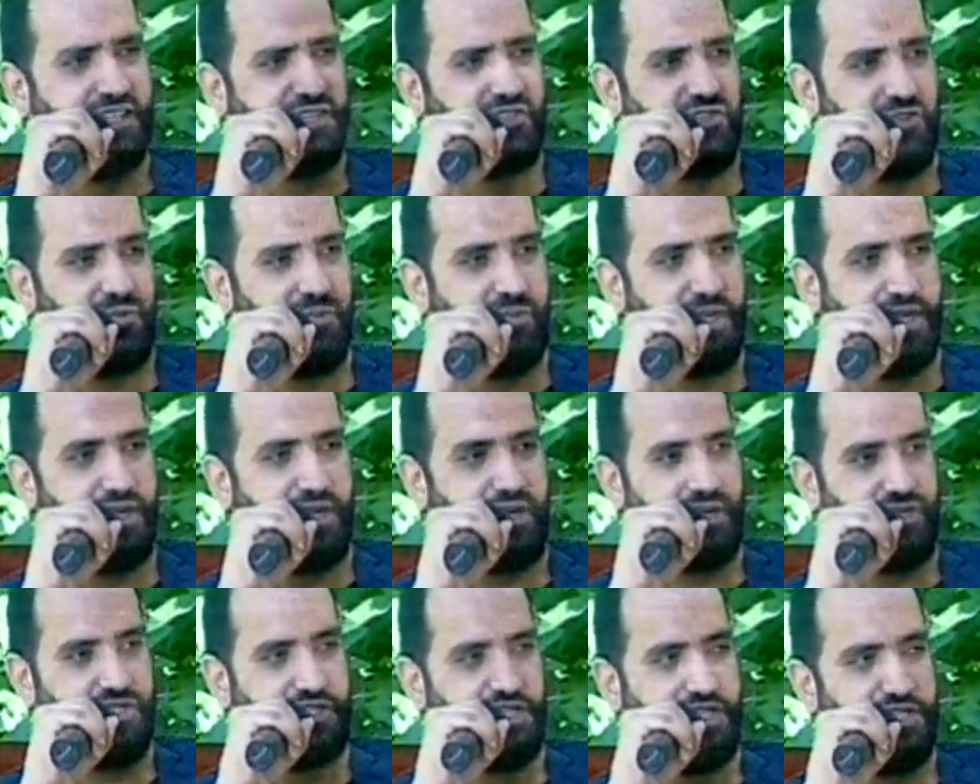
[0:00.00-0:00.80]

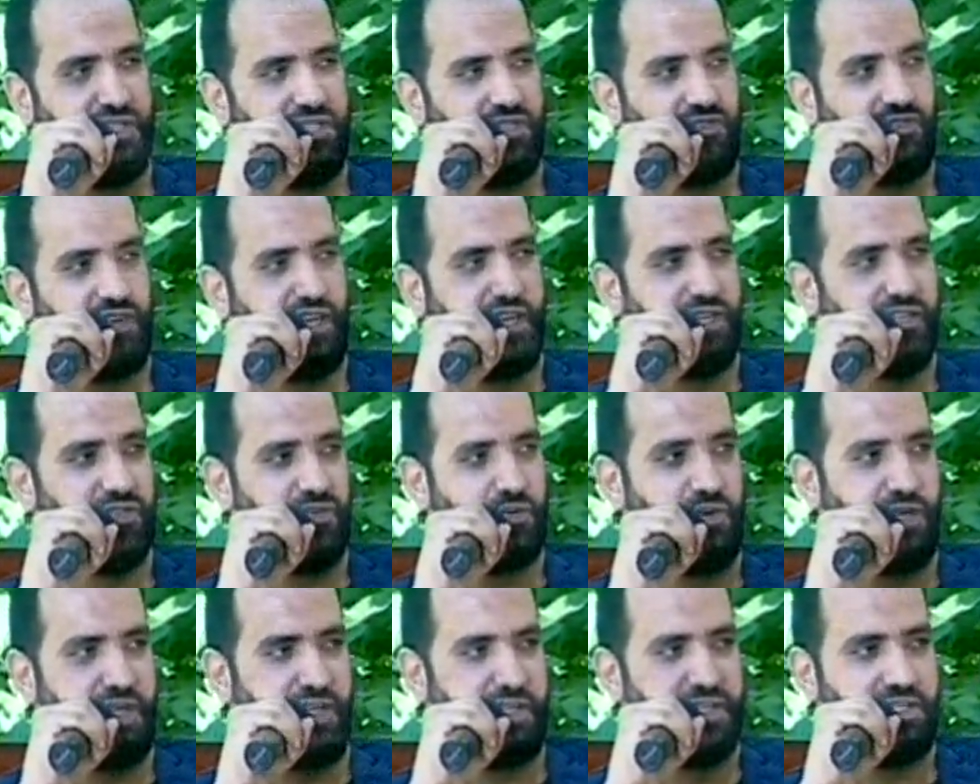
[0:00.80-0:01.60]
terminology, trying
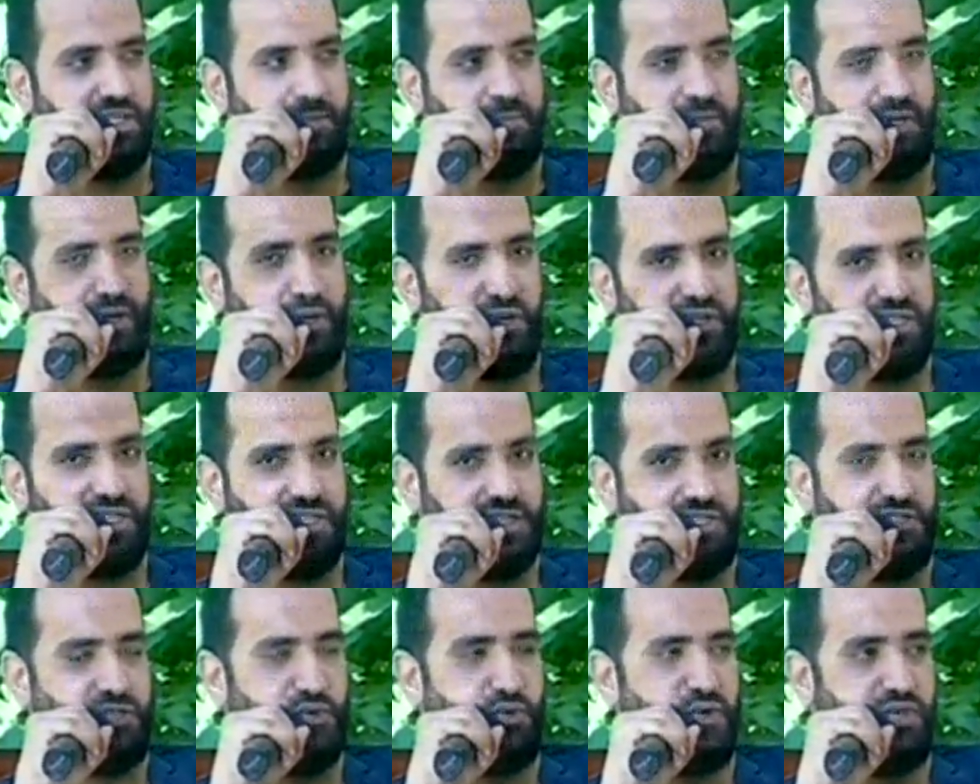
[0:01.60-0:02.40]
to exploit
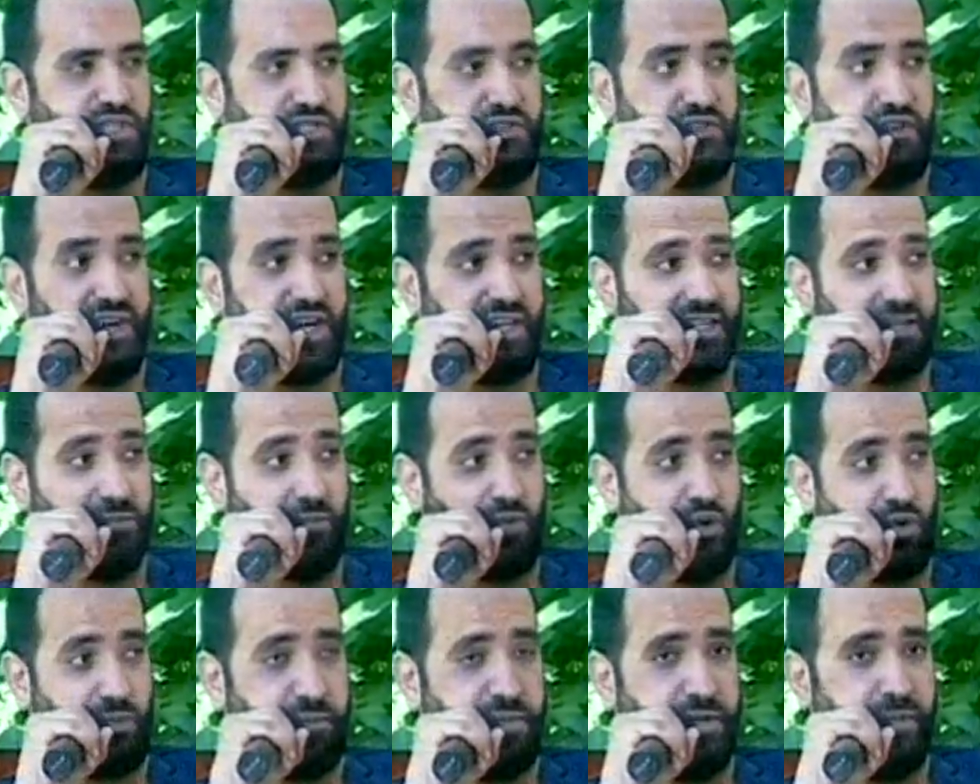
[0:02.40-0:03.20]
it to attract
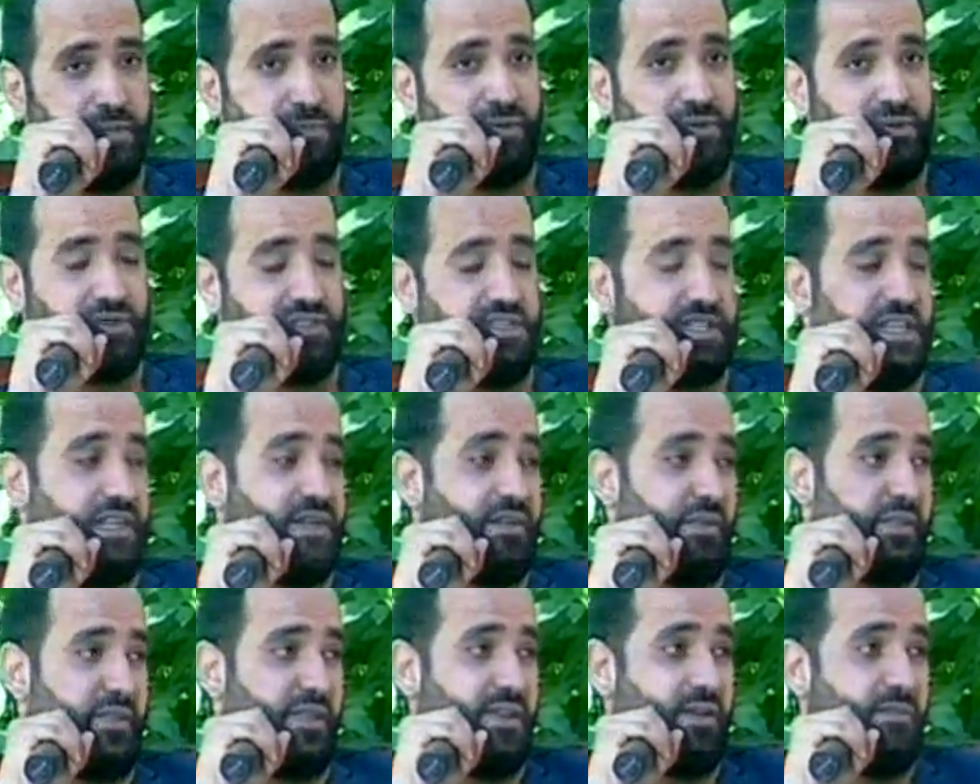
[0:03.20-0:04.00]
more people,
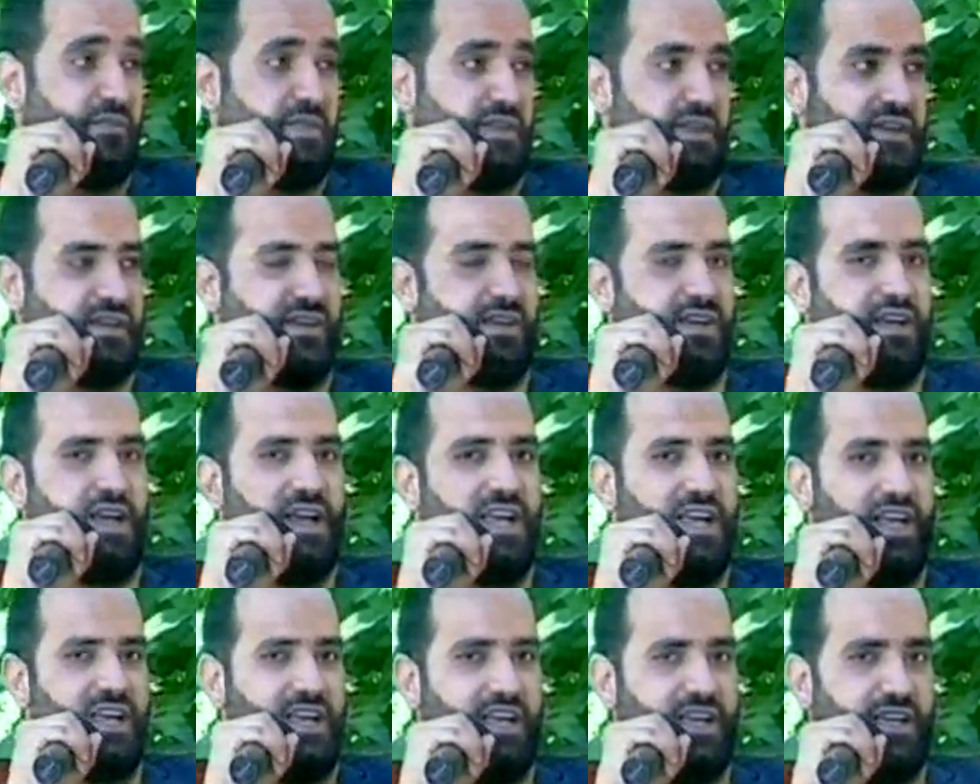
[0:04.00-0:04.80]
telling them that
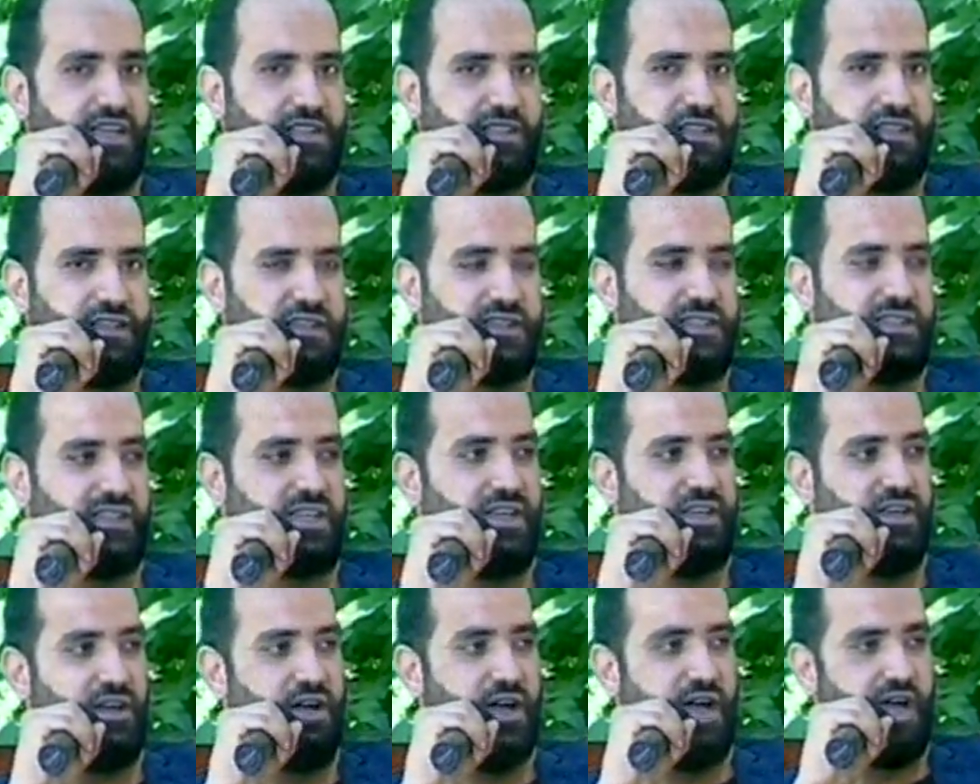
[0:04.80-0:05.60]
it is
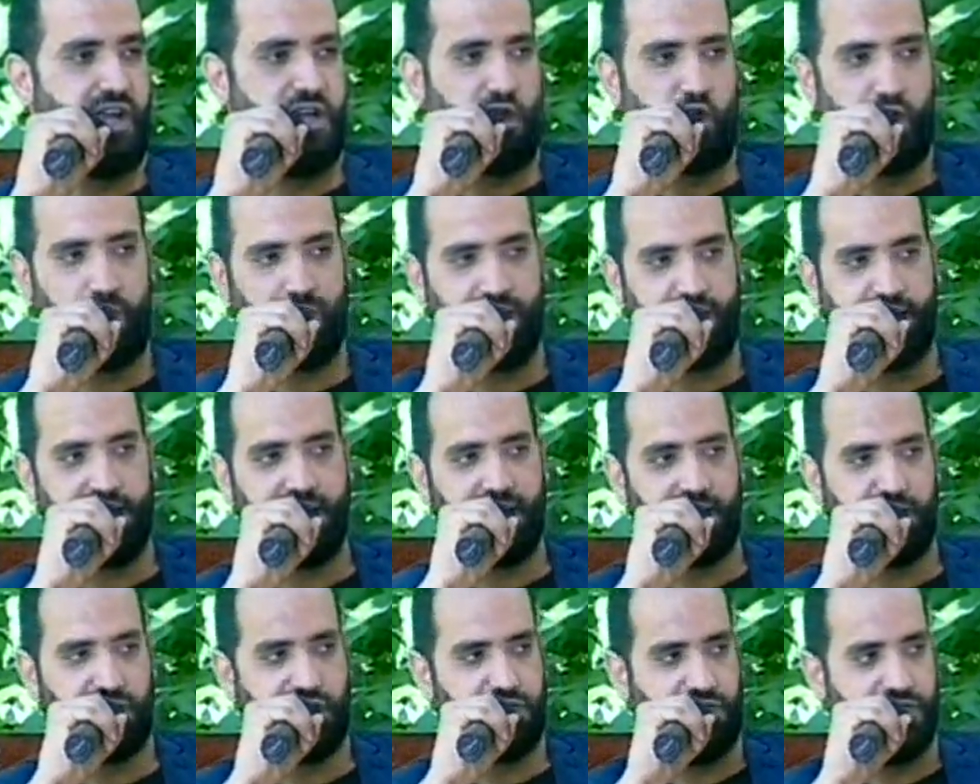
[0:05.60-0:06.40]
an
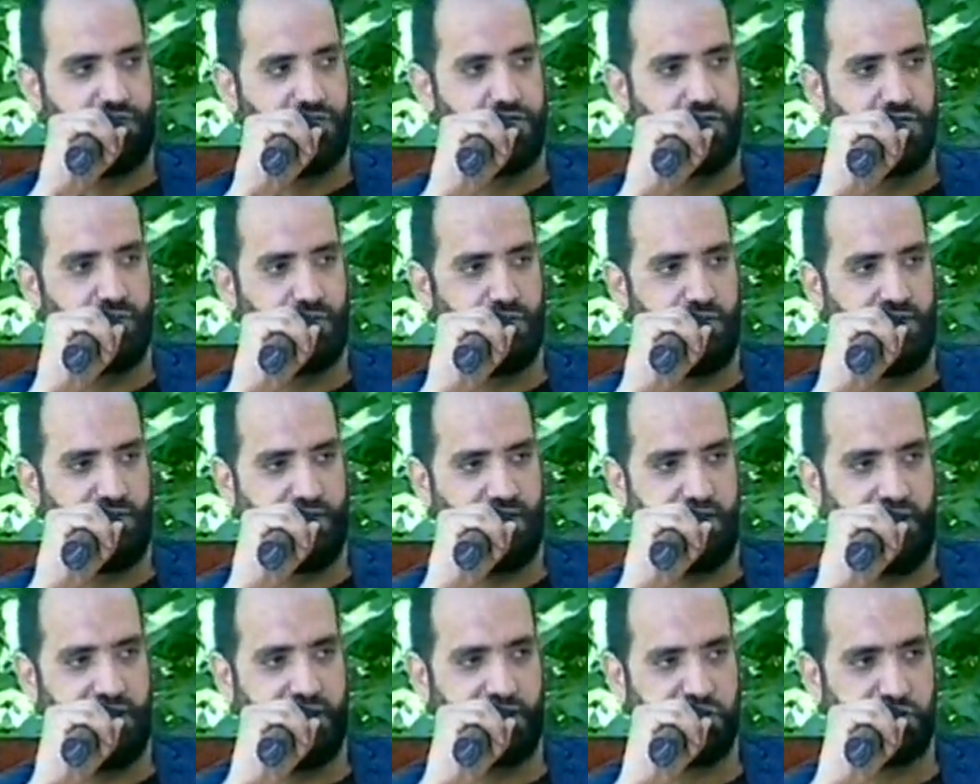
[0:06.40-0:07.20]
obligation to
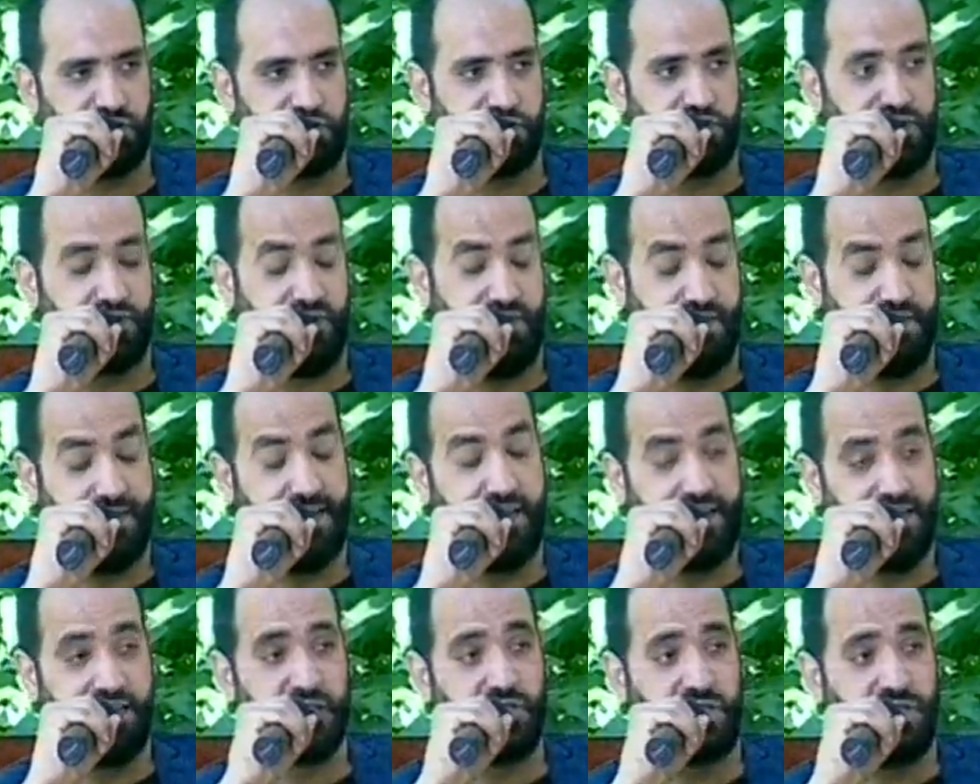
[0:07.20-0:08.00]
engage
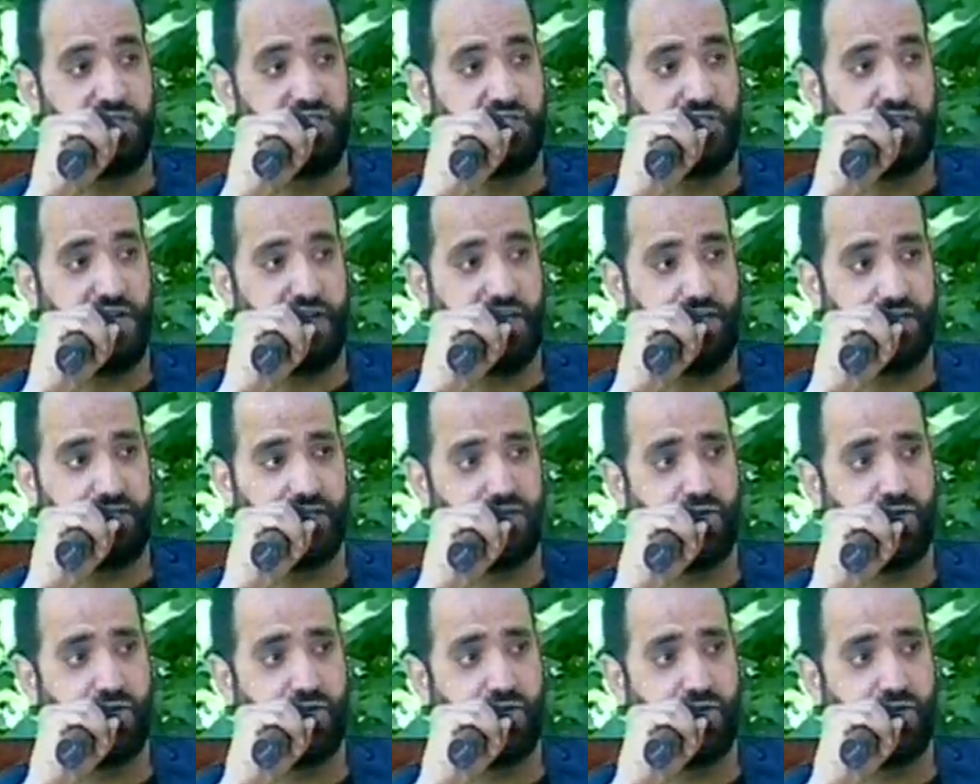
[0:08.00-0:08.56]
in jihad.